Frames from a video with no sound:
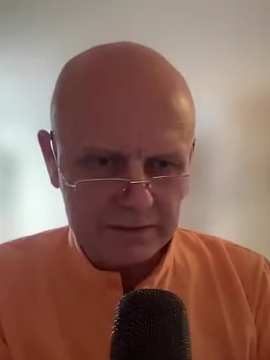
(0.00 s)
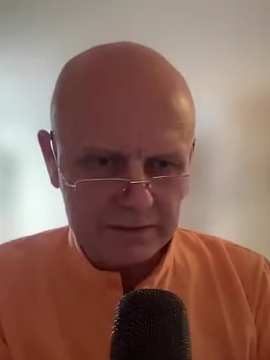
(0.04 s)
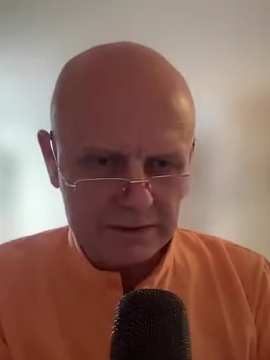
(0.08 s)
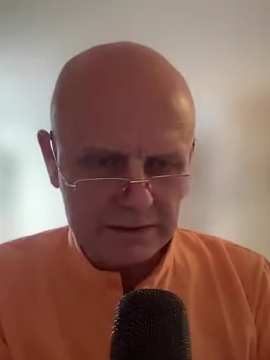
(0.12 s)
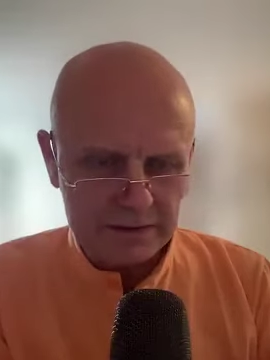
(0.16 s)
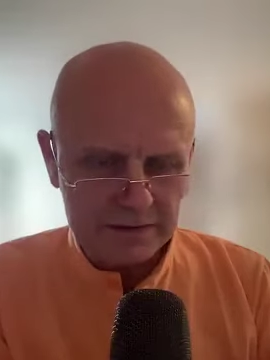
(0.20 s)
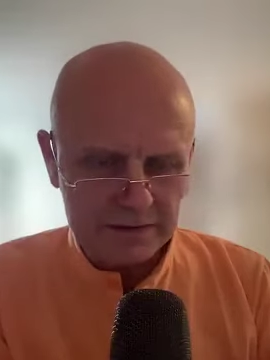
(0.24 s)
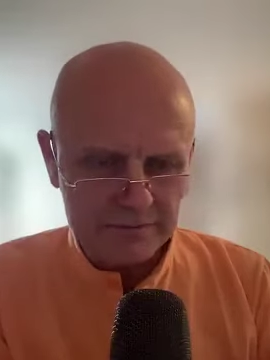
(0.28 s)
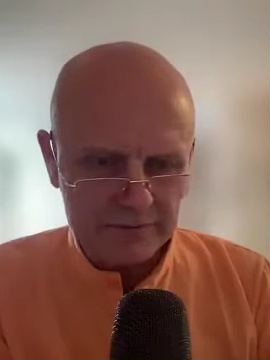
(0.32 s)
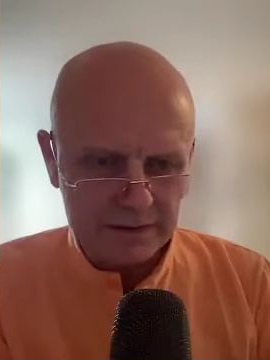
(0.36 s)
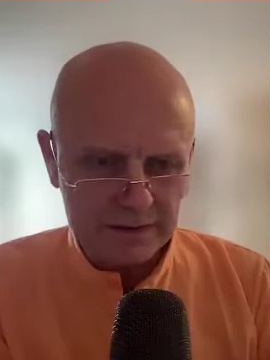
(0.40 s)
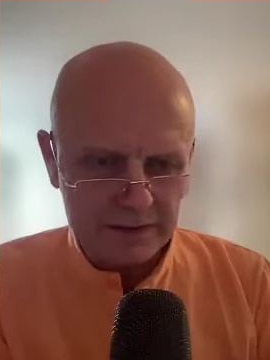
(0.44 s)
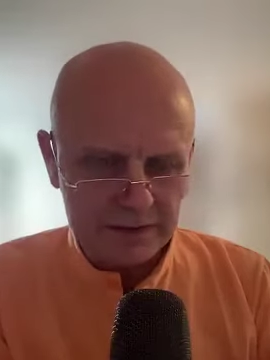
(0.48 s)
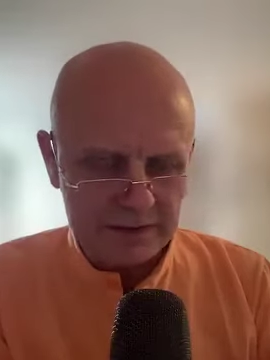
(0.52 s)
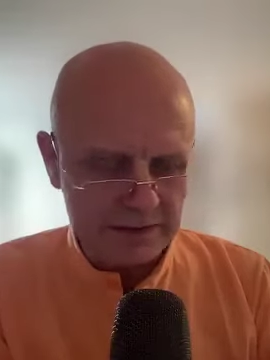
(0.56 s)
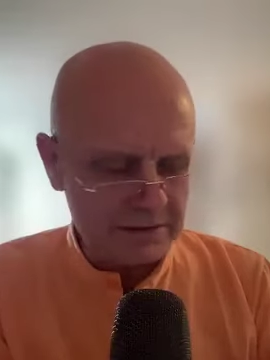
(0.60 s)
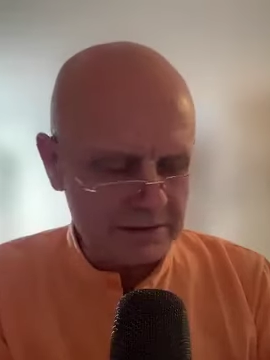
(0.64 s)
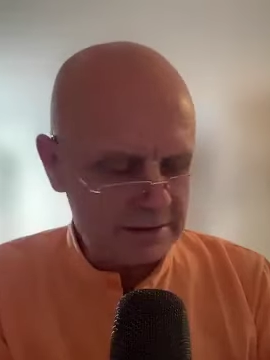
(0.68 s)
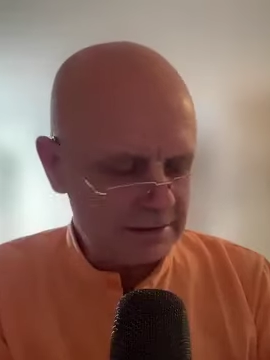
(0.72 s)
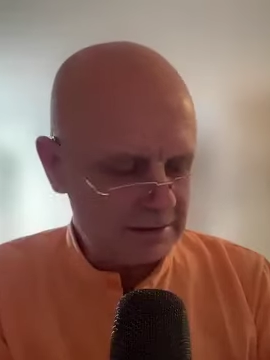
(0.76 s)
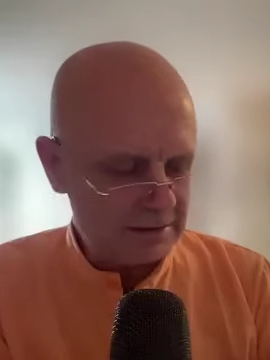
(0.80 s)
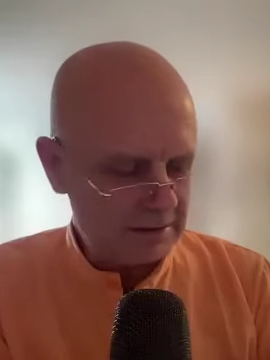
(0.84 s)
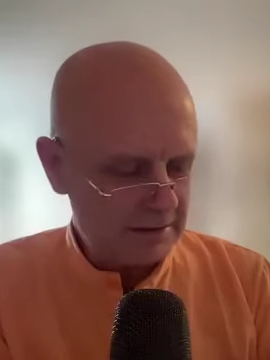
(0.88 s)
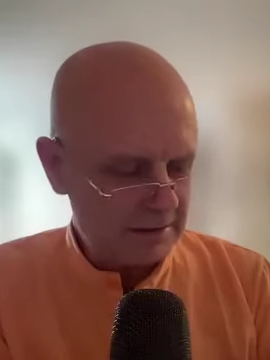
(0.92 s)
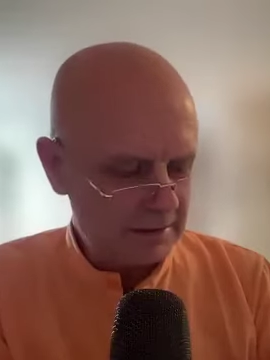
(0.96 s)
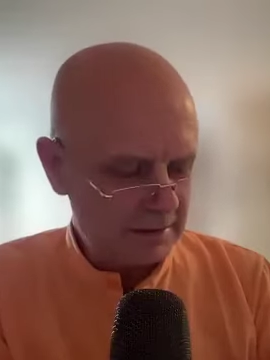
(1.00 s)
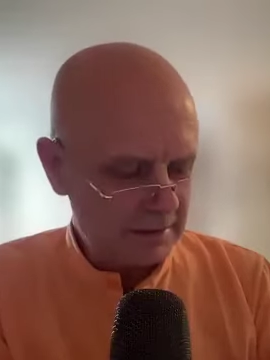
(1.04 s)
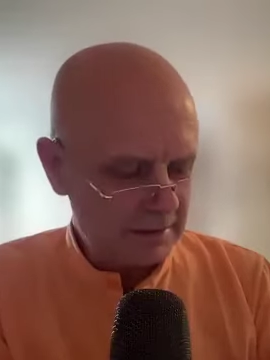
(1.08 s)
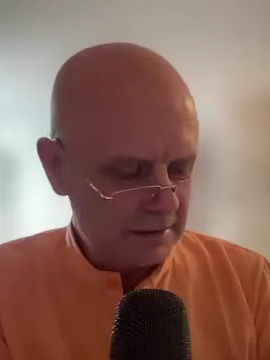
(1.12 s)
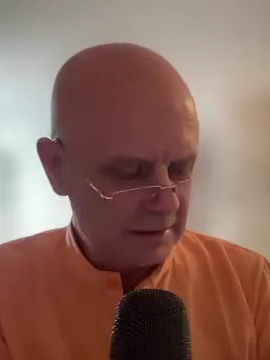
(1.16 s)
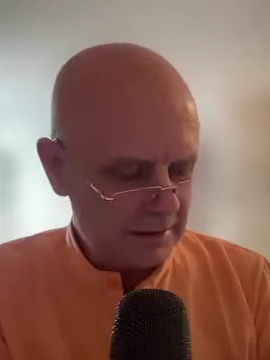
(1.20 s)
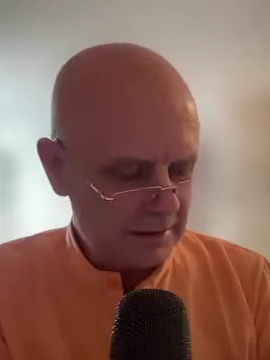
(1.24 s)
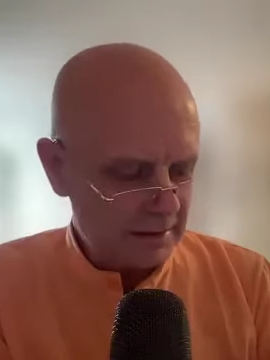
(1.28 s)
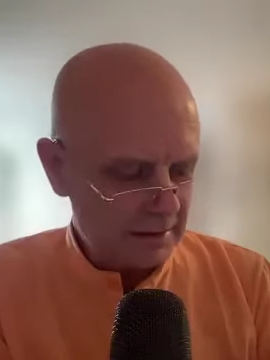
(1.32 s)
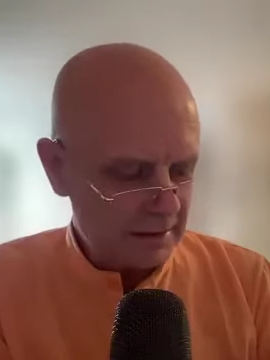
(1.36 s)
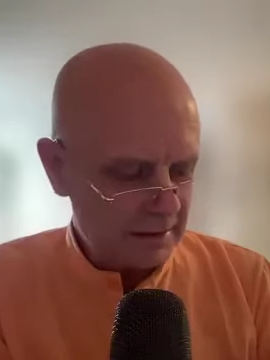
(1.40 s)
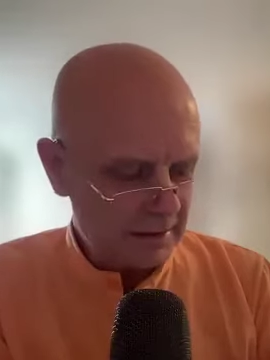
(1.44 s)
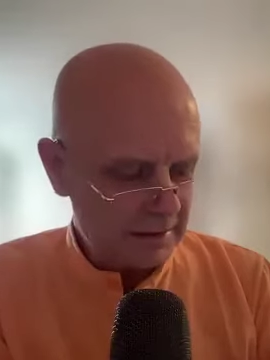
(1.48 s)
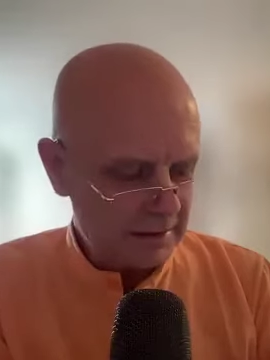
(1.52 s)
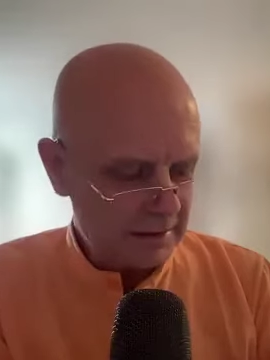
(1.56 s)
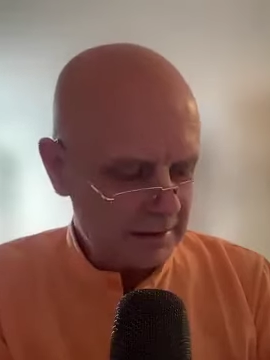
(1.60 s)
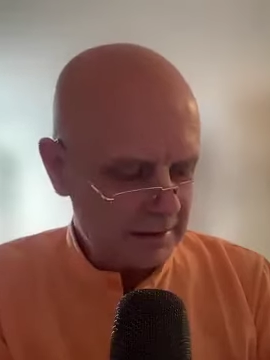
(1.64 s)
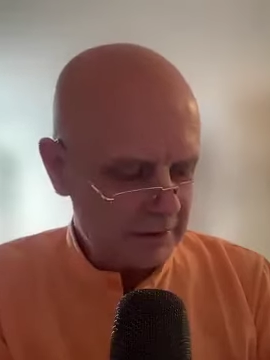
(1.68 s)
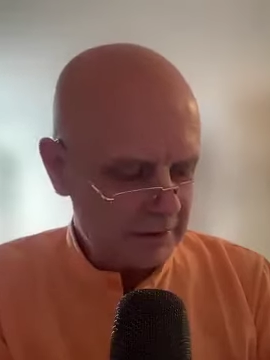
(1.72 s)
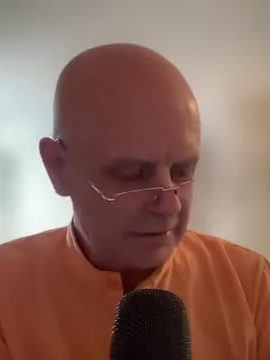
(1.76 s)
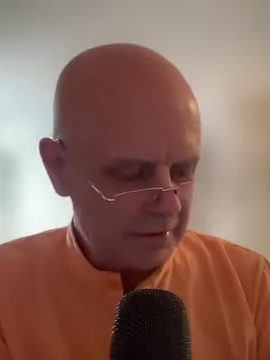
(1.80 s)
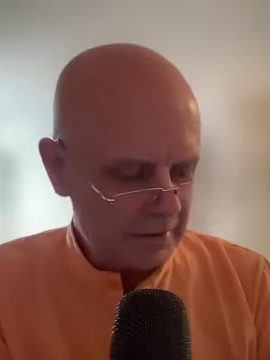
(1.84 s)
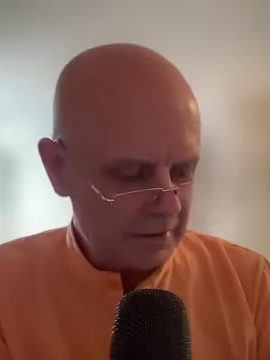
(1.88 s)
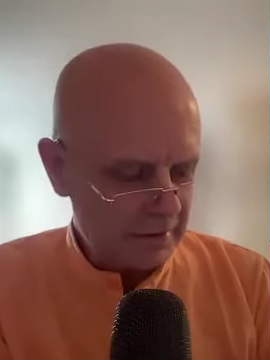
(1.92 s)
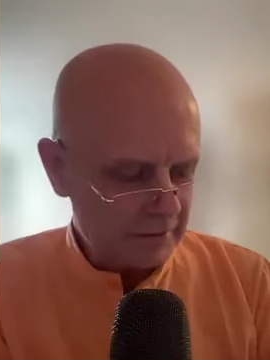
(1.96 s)
take place in and
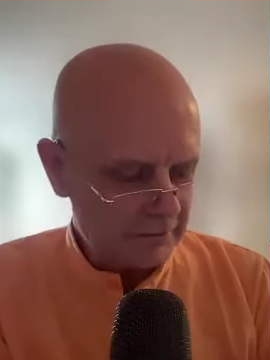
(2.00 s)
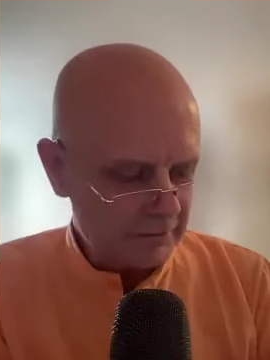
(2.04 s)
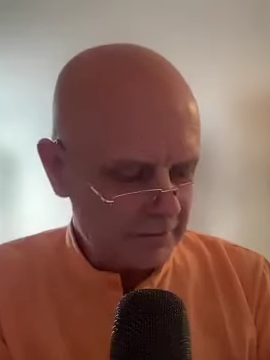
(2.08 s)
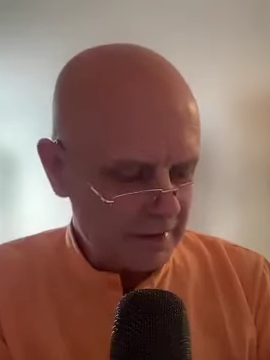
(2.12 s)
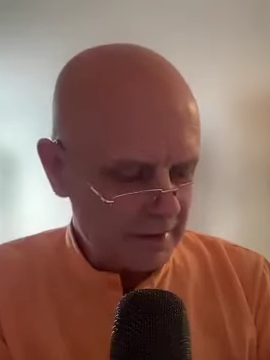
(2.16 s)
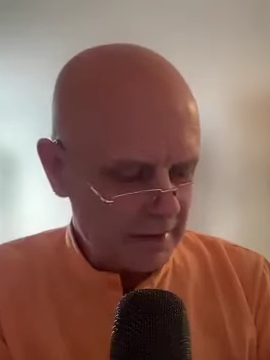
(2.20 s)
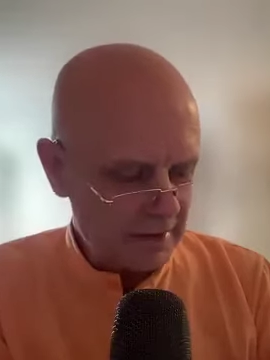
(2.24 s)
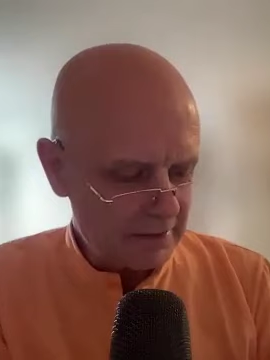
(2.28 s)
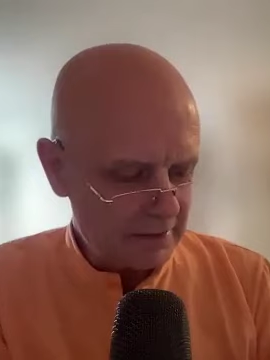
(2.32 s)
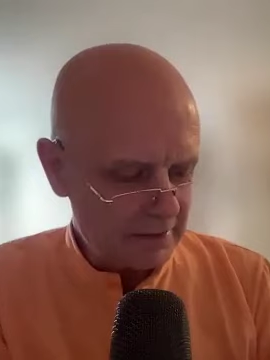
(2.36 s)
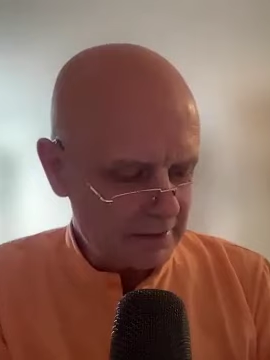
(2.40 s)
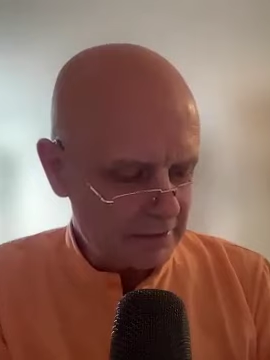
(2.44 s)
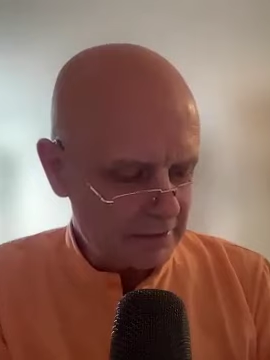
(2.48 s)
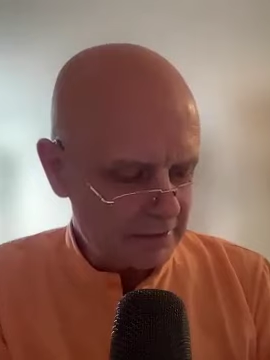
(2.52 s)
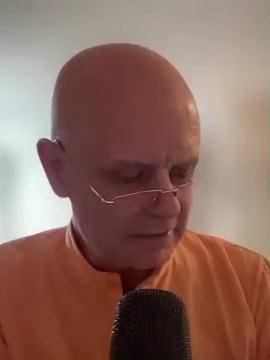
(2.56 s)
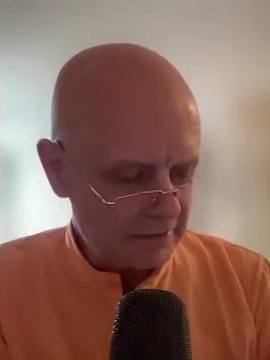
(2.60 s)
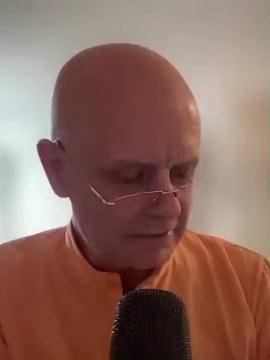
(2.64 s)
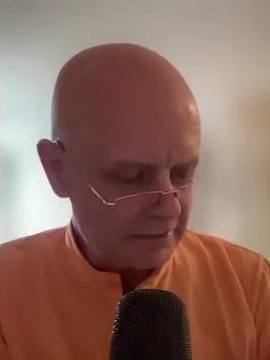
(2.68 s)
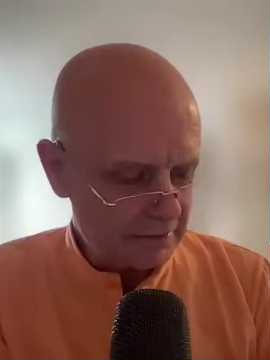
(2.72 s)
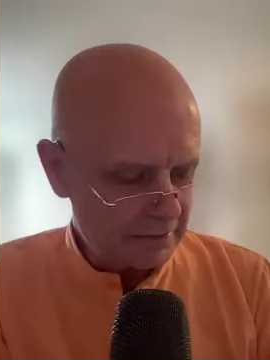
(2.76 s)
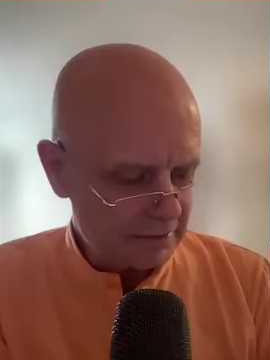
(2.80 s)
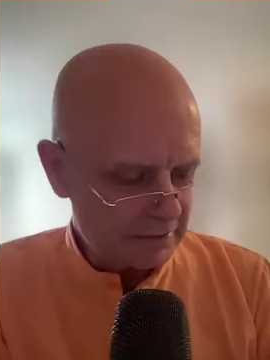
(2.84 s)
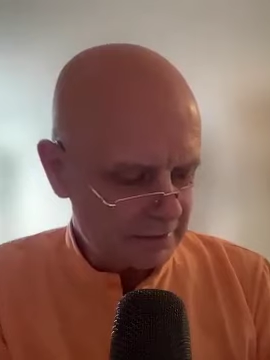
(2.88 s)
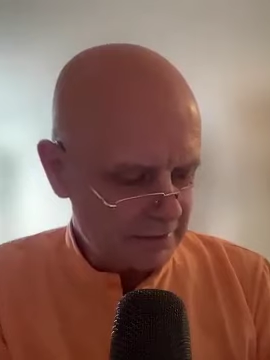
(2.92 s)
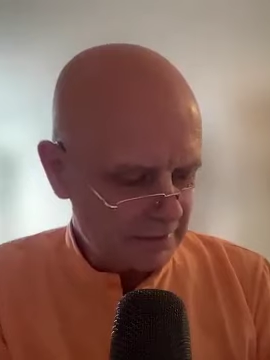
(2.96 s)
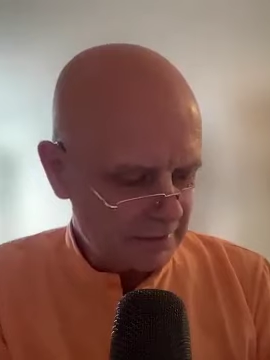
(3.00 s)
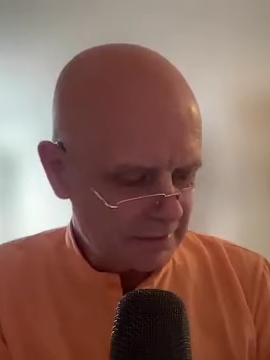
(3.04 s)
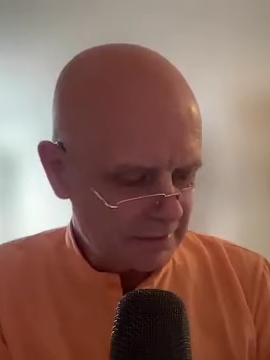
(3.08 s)
around Radha Kund,